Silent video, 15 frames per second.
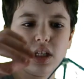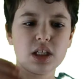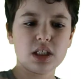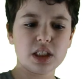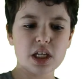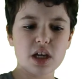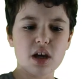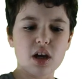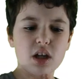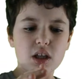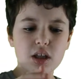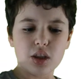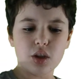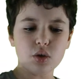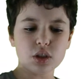See,
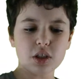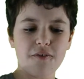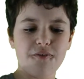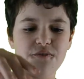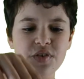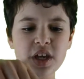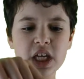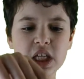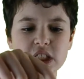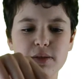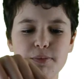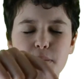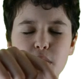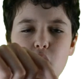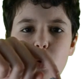there's a face
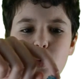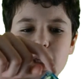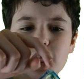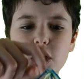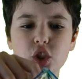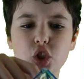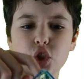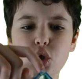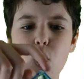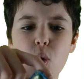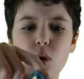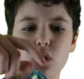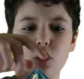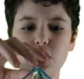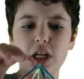below each
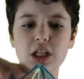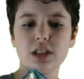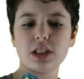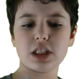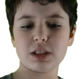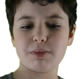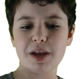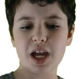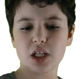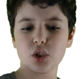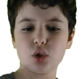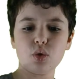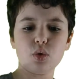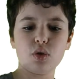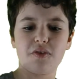corner that smacks
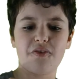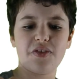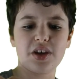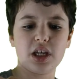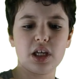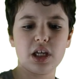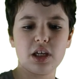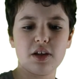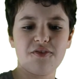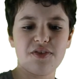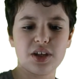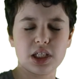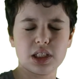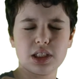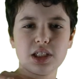through the fa
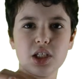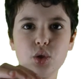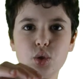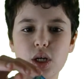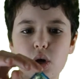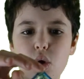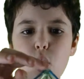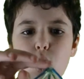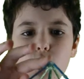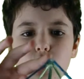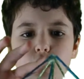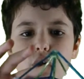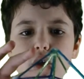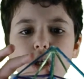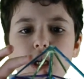face. So that
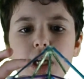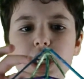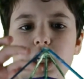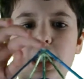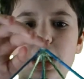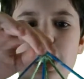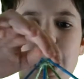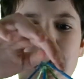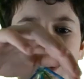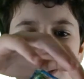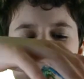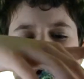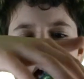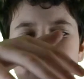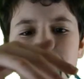corner has a
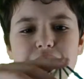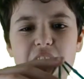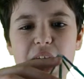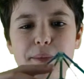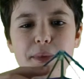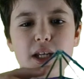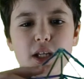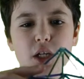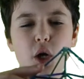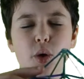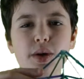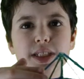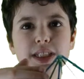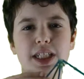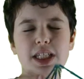line segment
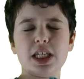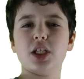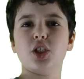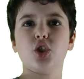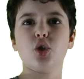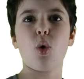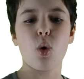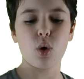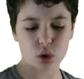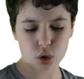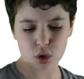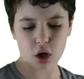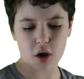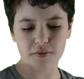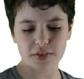going to each corner
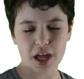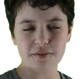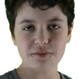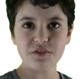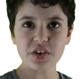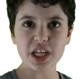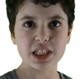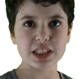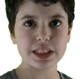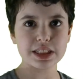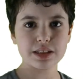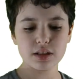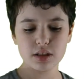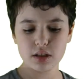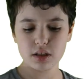of that face.
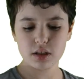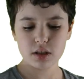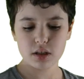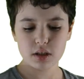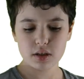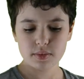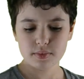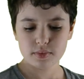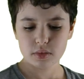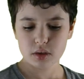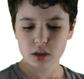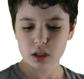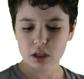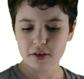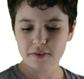
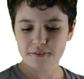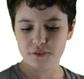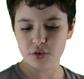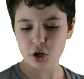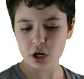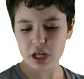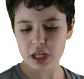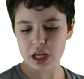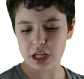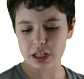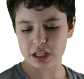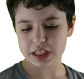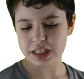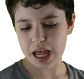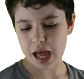For, and
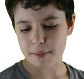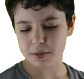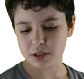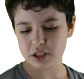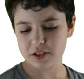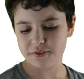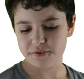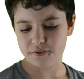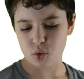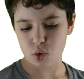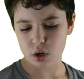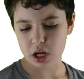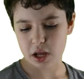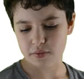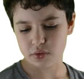this happens
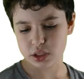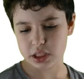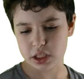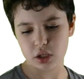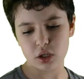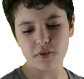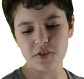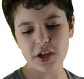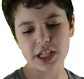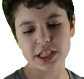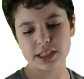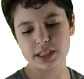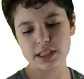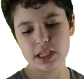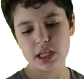for every single
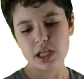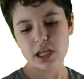face.